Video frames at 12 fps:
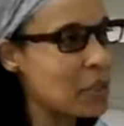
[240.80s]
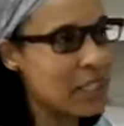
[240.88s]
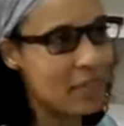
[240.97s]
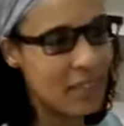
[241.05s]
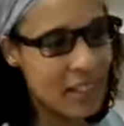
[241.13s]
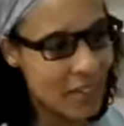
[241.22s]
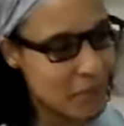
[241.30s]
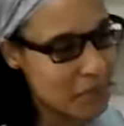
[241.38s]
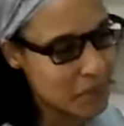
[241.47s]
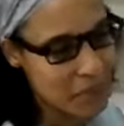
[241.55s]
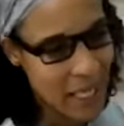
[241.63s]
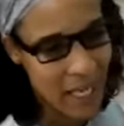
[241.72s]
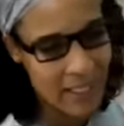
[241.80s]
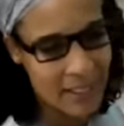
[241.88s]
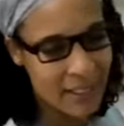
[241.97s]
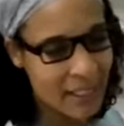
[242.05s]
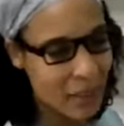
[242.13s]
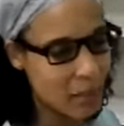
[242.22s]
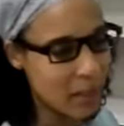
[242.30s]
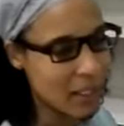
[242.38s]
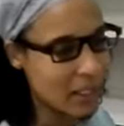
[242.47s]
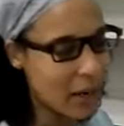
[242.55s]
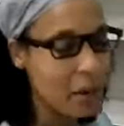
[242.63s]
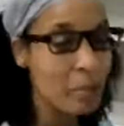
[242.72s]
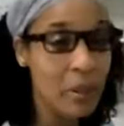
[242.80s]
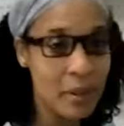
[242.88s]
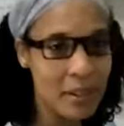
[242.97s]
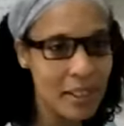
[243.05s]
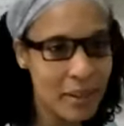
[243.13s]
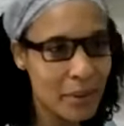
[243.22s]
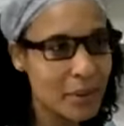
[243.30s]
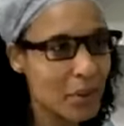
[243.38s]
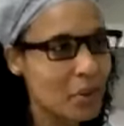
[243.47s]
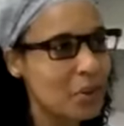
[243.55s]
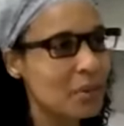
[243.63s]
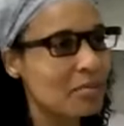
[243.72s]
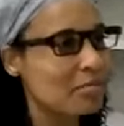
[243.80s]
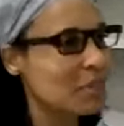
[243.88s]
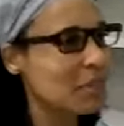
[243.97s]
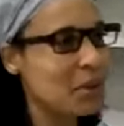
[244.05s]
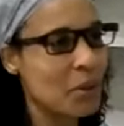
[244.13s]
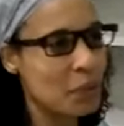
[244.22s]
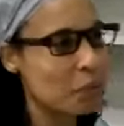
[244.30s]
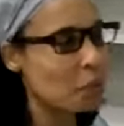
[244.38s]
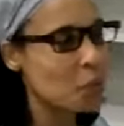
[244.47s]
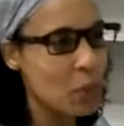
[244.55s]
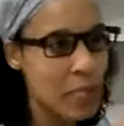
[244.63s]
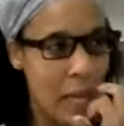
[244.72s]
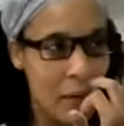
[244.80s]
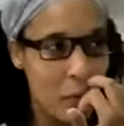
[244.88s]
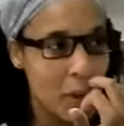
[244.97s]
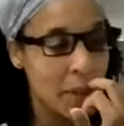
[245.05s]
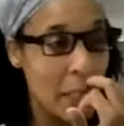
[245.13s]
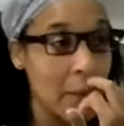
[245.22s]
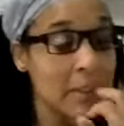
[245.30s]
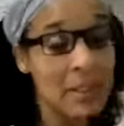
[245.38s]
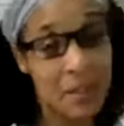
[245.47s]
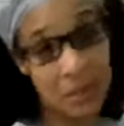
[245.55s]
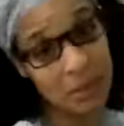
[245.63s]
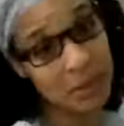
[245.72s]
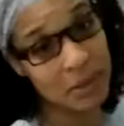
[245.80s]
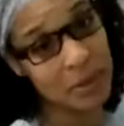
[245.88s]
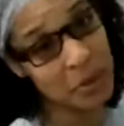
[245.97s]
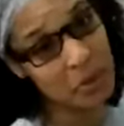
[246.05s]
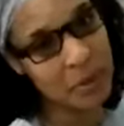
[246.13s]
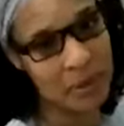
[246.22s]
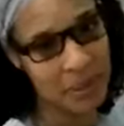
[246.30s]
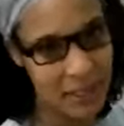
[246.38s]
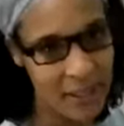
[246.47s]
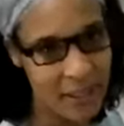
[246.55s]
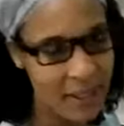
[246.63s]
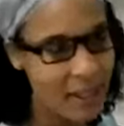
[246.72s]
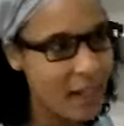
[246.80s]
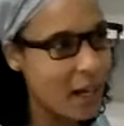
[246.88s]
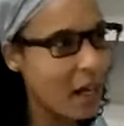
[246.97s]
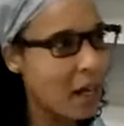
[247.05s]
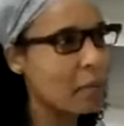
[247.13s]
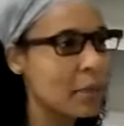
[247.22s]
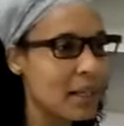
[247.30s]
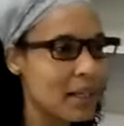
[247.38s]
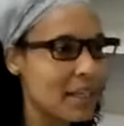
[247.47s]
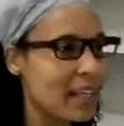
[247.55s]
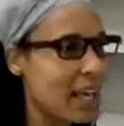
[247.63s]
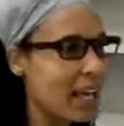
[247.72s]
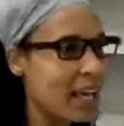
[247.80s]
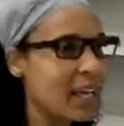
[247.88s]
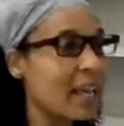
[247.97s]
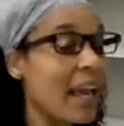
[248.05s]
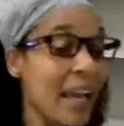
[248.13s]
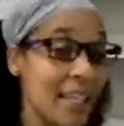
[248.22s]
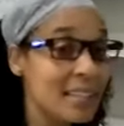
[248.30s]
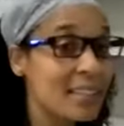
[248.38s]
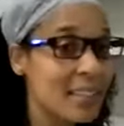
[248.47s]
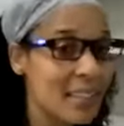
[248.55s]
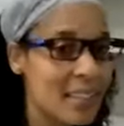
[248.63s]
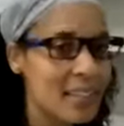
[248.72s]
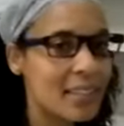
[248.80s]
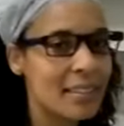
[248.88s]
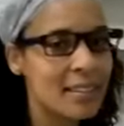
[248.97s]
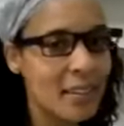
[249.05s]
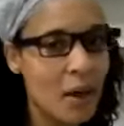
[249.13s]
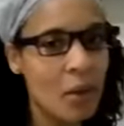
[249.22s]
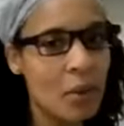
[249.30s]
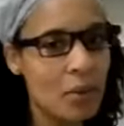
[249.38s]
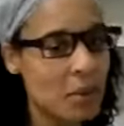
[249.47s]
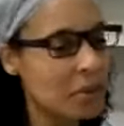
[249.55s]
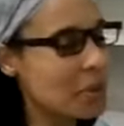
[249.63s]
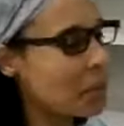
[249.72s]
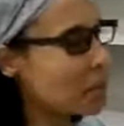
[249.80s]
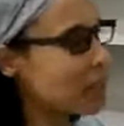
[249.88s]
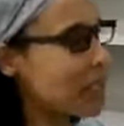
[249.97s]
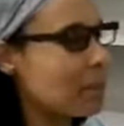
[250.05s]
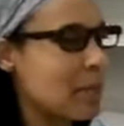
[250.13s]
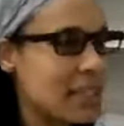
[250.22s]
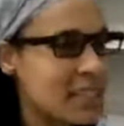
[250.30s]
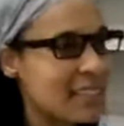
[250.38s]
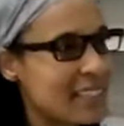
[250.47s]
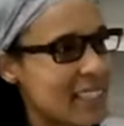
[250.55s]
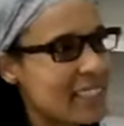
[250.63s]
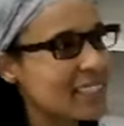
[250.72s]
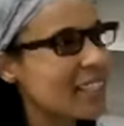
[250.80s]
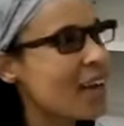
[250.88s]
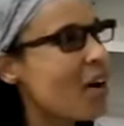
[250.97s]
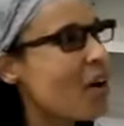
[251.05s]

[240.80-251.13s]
can even give them some data and say, well, in our building, there are so, we have 1,000 students in our building, K-8. So, would that make sense?